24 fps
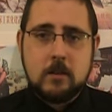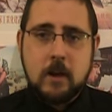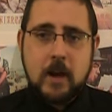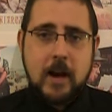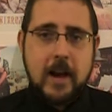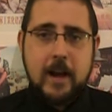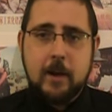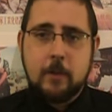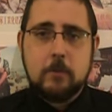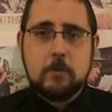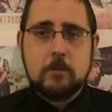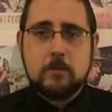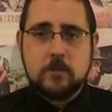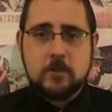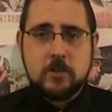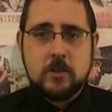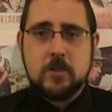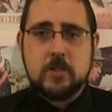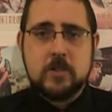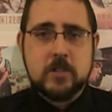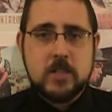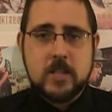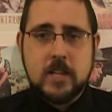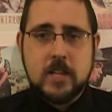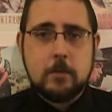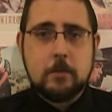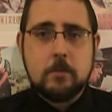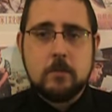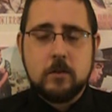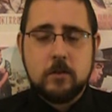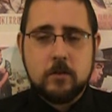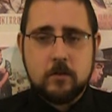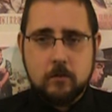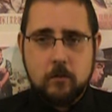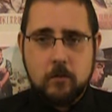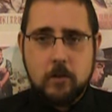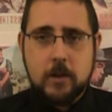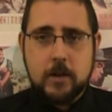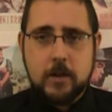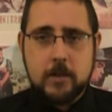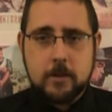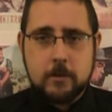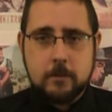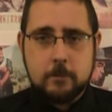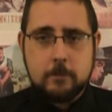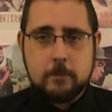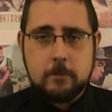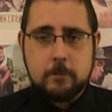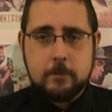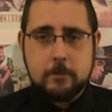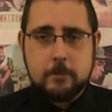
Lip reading: I will just keep destroying them.